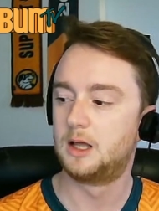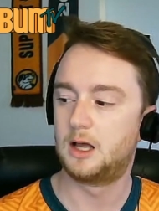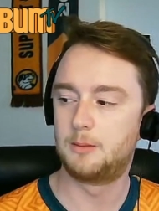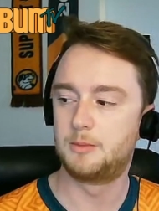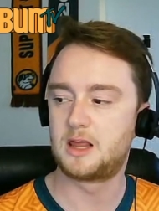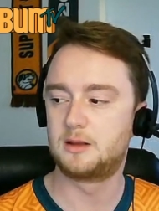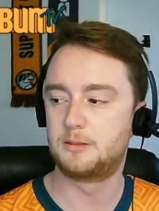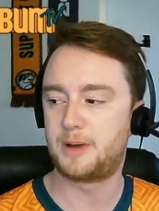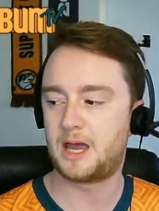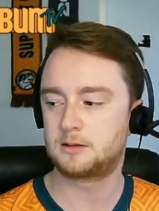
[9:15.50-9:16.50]
Um, and then
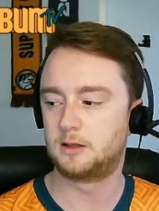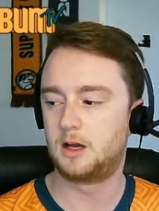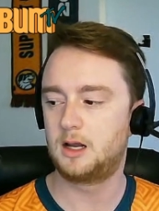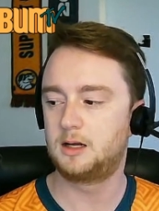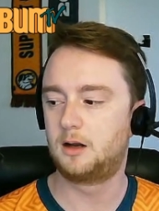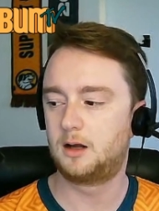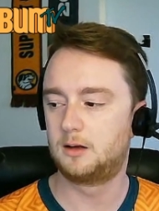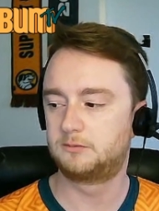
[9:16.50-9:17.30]
the back line uh,